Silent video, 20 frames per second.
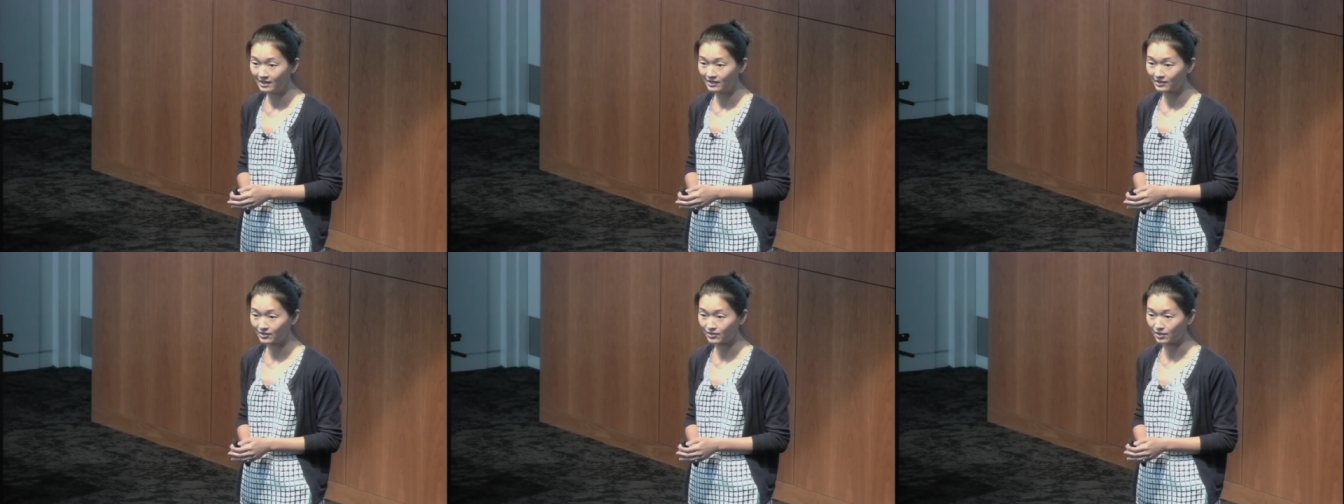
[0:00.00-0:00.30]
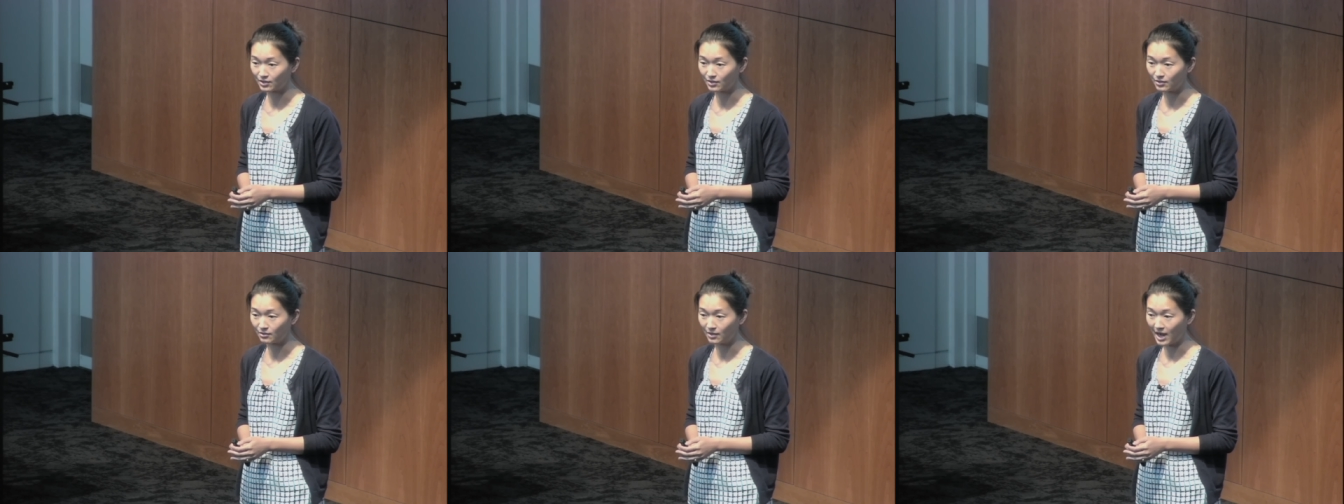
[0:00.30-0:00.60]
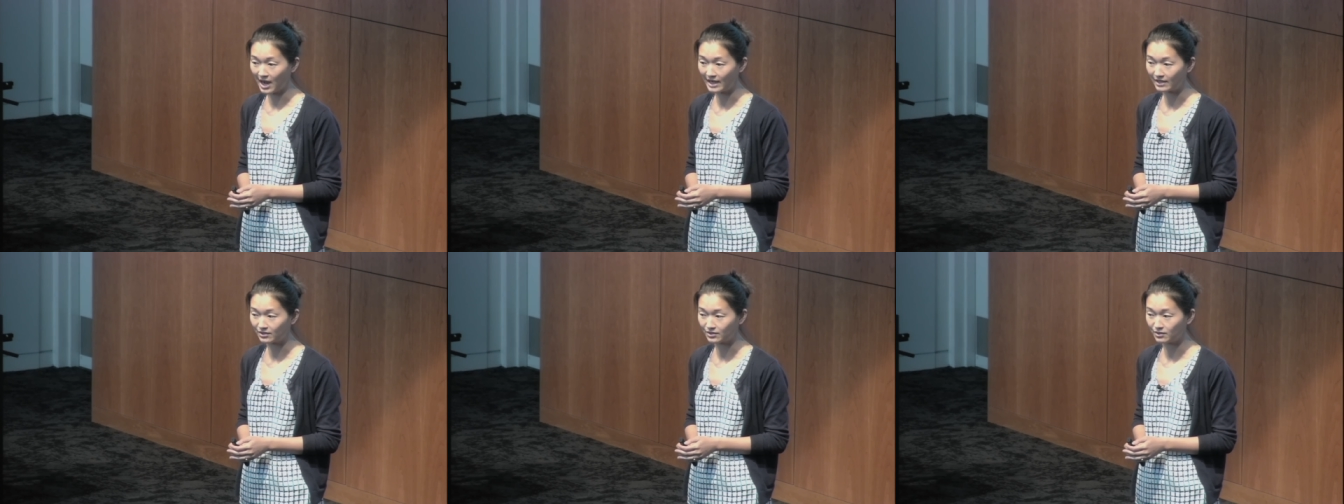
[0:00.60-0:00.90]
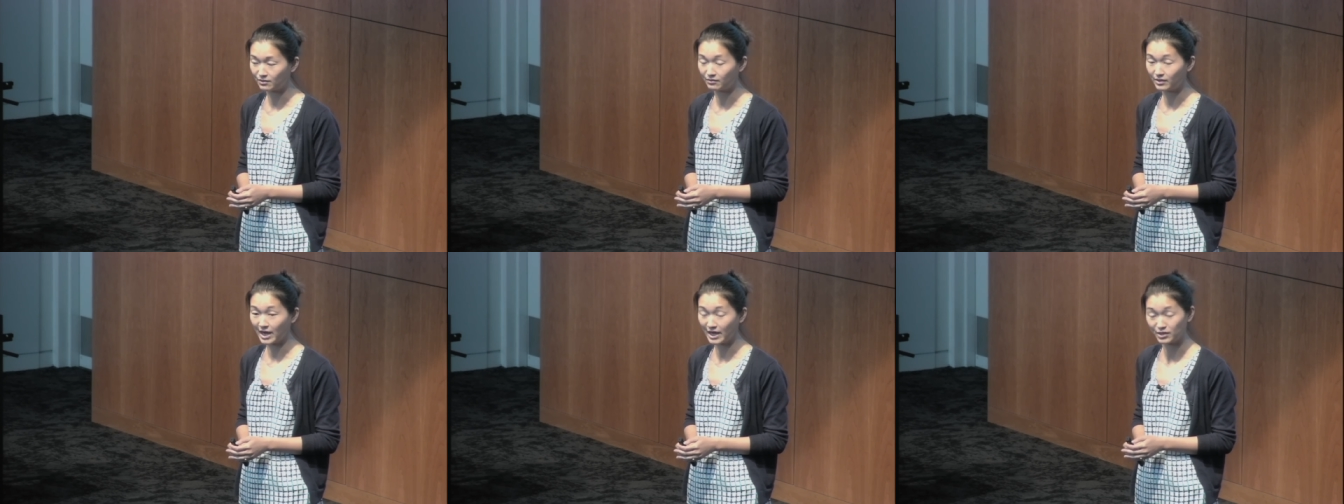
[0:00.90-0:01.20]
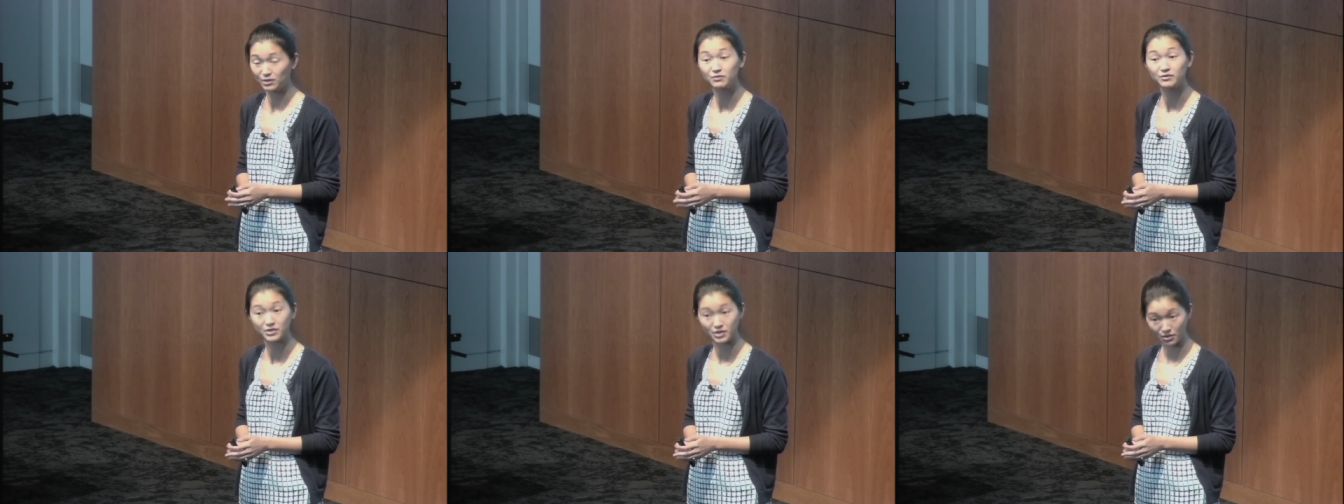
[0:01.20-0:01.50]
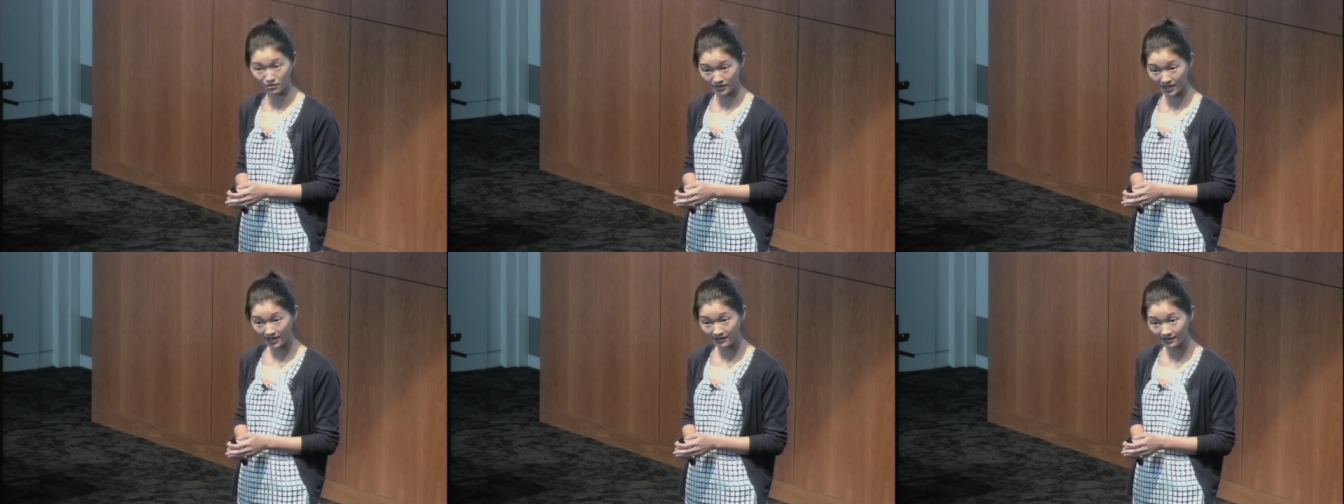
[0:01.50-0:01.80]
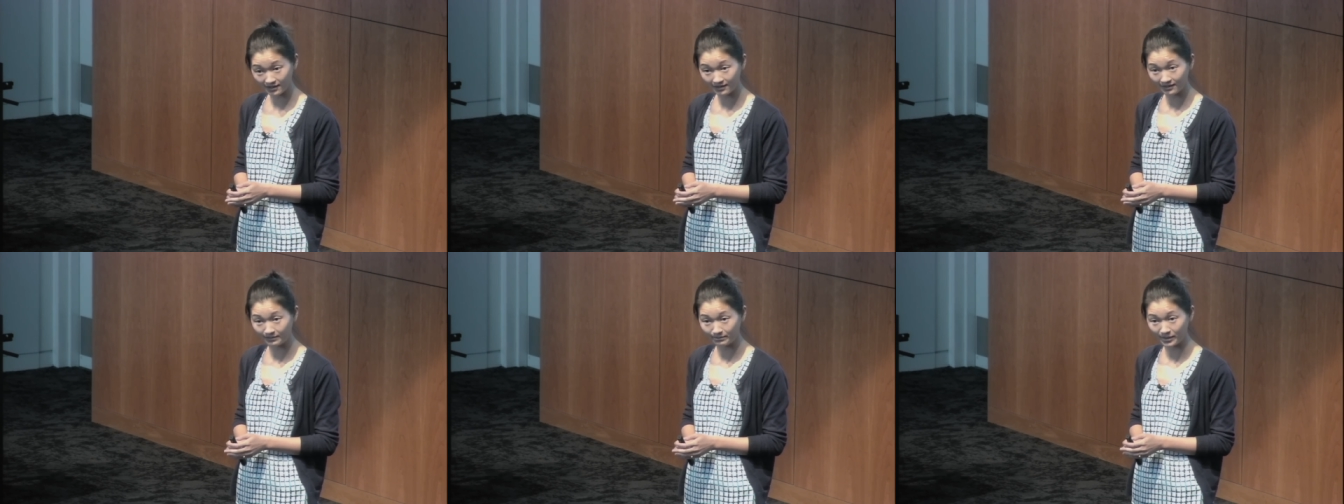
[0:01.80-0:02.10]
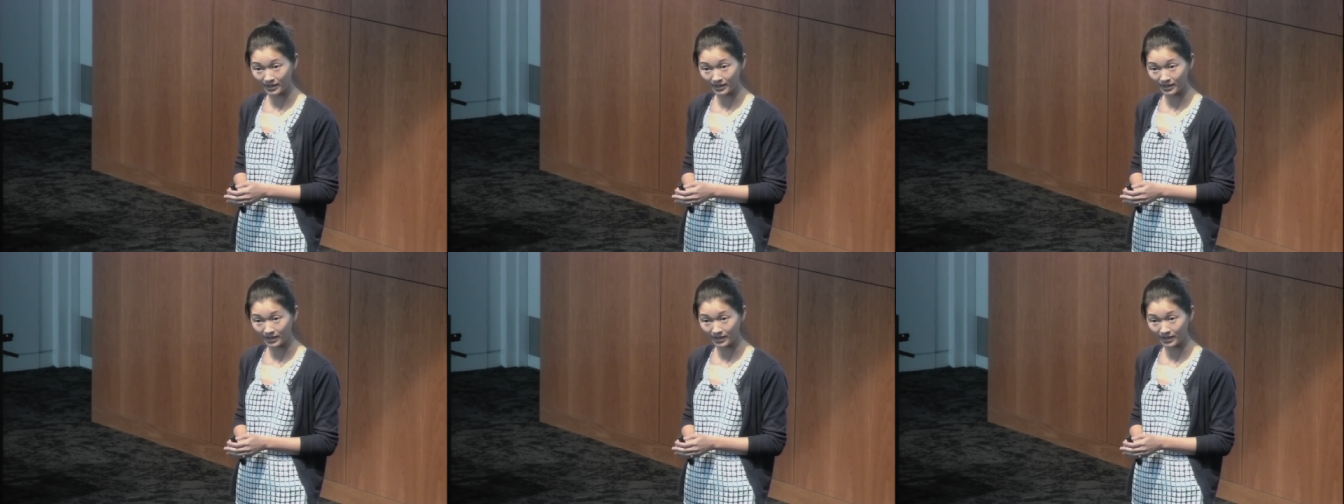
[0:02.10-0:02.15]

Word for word: So I don't I don't know yet,